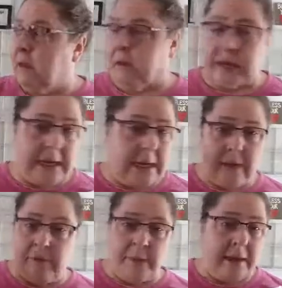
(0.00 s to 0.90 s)
Or any
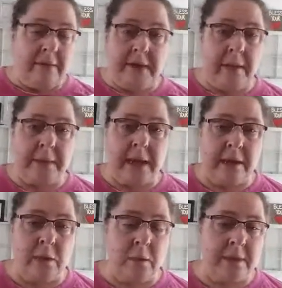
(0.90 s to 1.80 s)
of my family. I
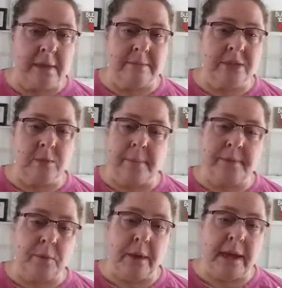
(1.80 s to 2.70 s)
don't want them
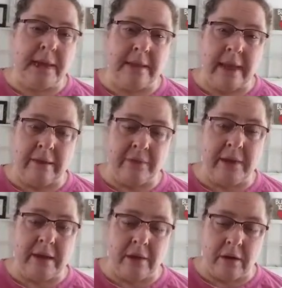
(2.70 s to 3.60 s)
swept away in that
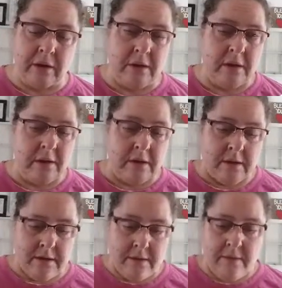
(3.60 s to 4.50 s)
fear.
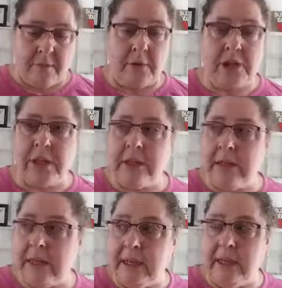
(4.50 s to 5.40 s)

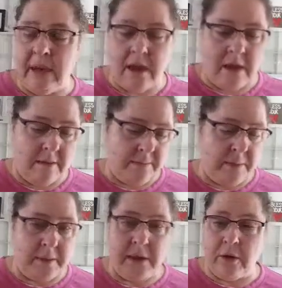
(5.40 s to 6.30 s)
Fortunately, the
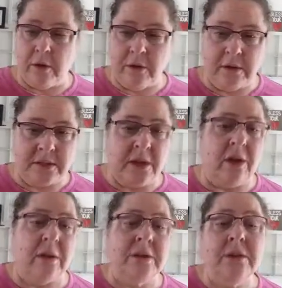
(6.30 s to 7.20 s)
big girls
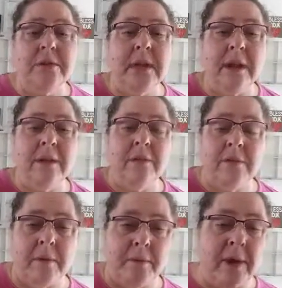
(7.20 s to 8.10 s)
are too tired
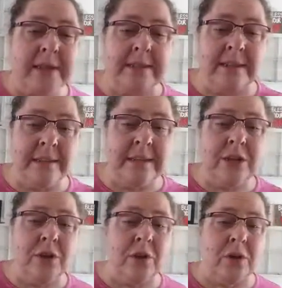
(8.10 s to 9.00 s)
from raising the
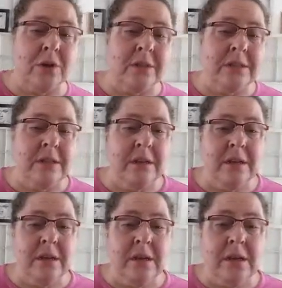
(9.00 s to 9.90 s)
little girls.
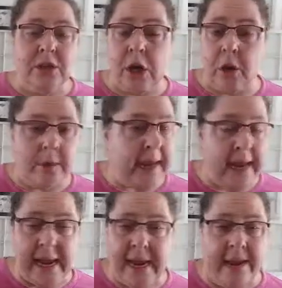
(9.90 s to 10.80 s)
No, we
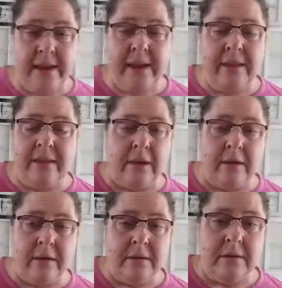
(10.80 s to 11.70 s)
can't hate it
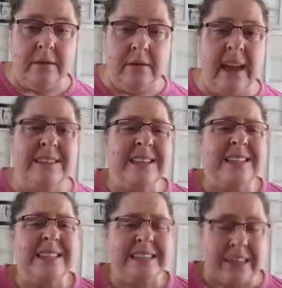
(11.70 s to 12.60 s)
either. You have to
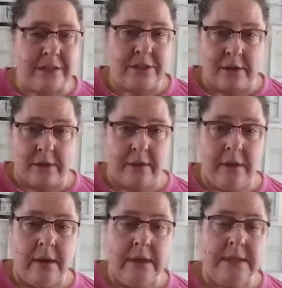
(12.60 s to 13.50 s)
center.
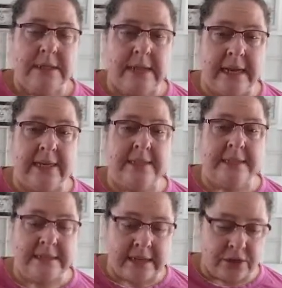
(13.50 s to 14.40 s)
Stay
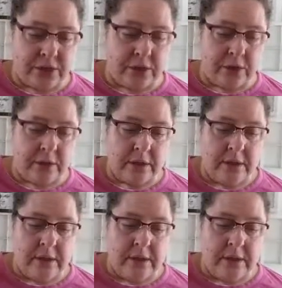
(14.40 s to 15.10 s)
centered.